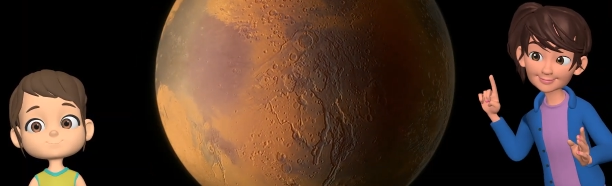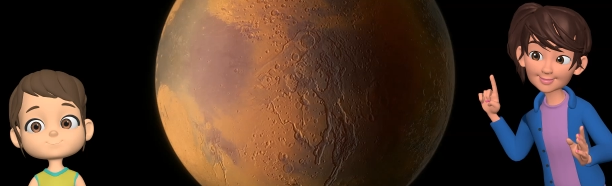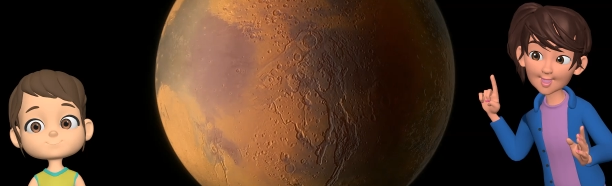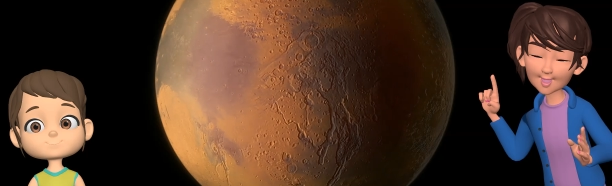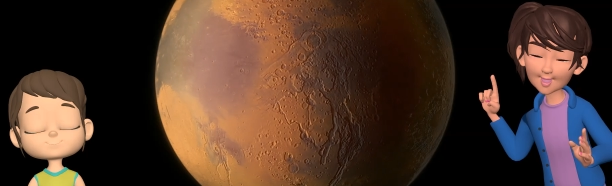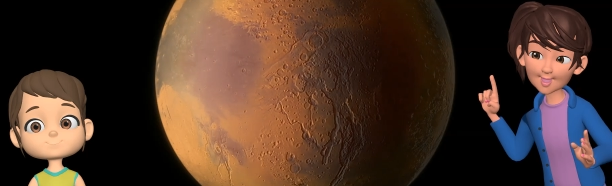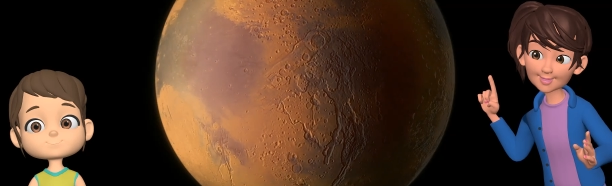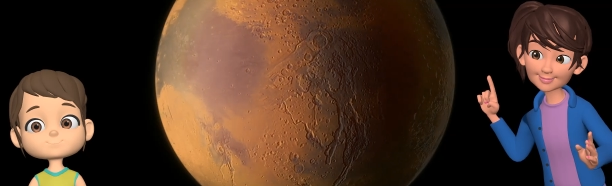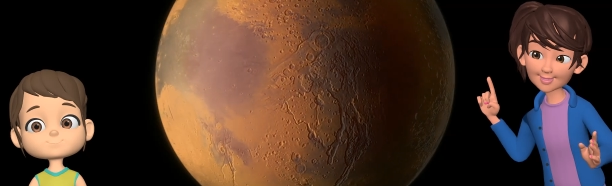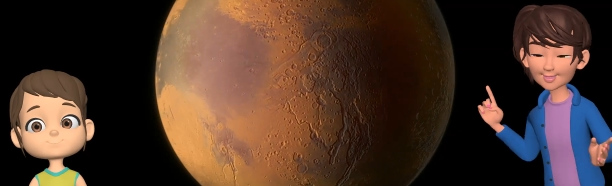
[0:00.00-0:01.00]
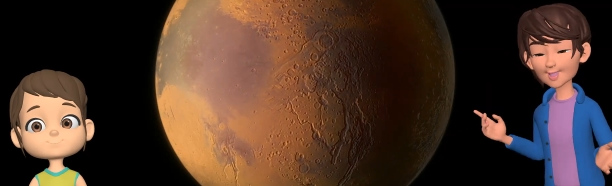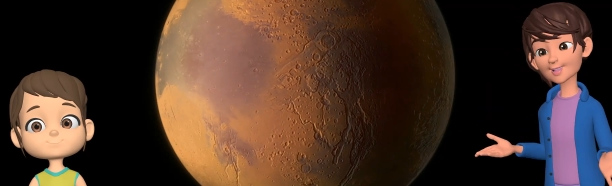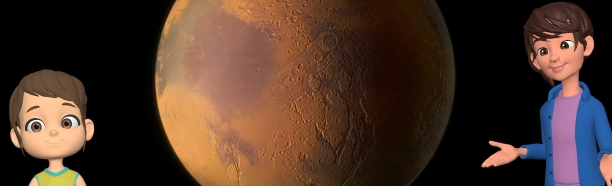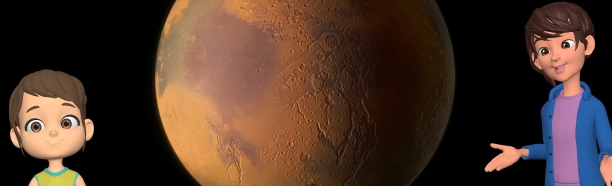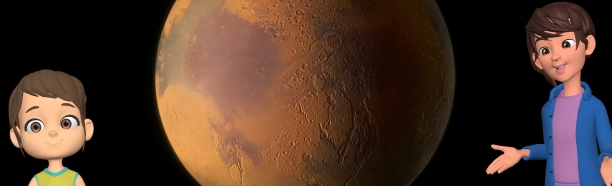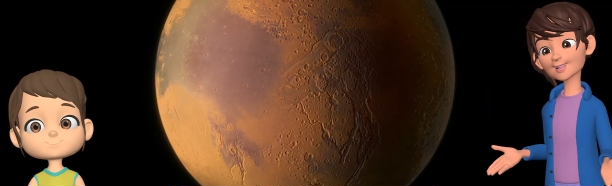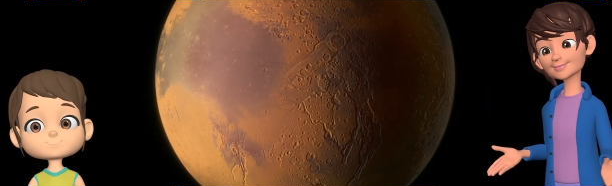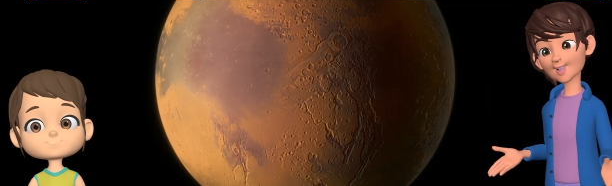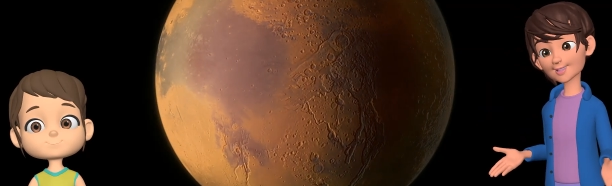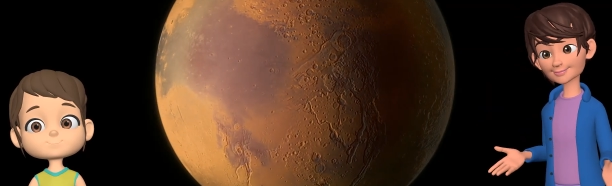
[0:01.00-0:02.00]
Speaker 1: Further out, we find the giant gas